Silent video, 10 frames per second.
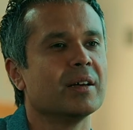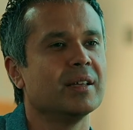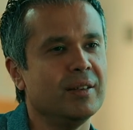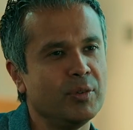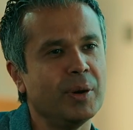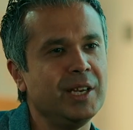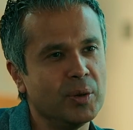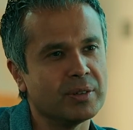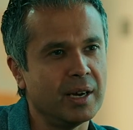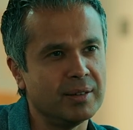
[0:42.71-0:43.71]
because even when
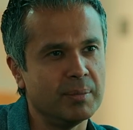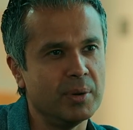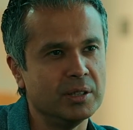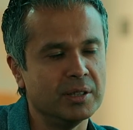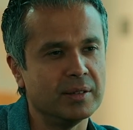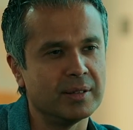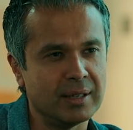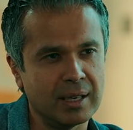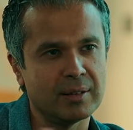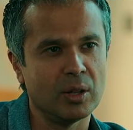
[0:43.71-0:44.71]
new science emerges,
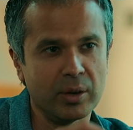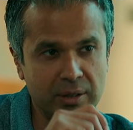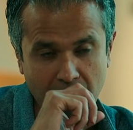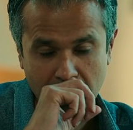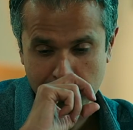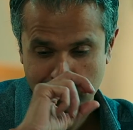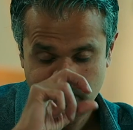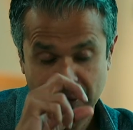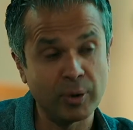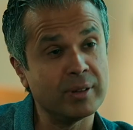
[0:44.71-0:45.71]
it takes a long time
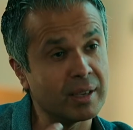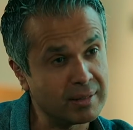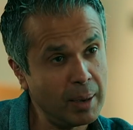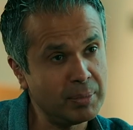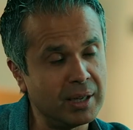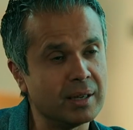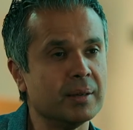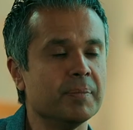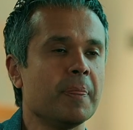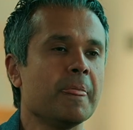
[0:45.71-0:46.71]
before it's accepted, mm
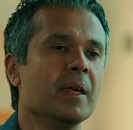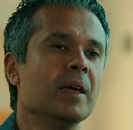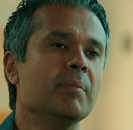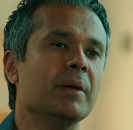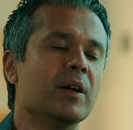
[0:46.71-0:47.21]
-hmm.